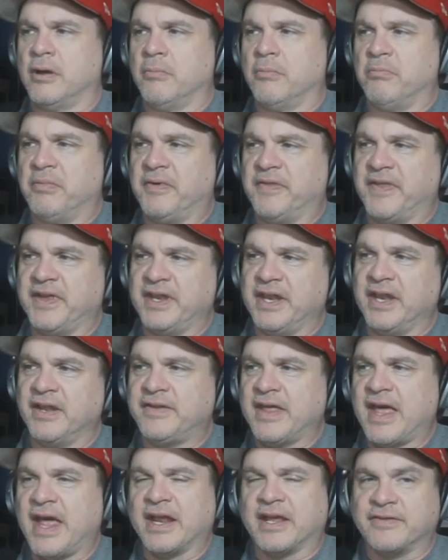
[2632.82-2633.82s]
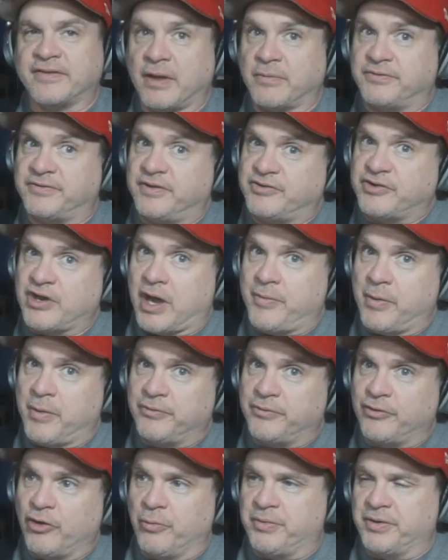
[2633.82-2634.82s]
But they needed dad because that was the job that
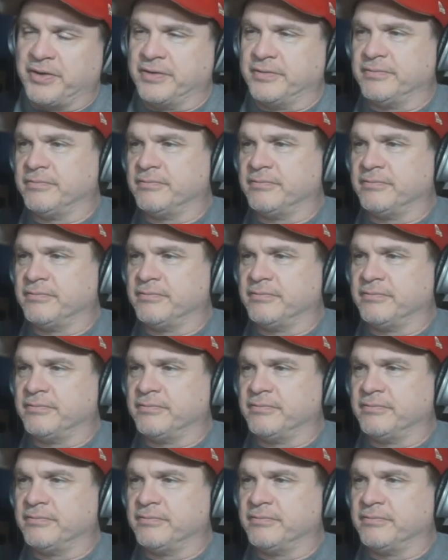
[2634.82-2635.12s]
was open.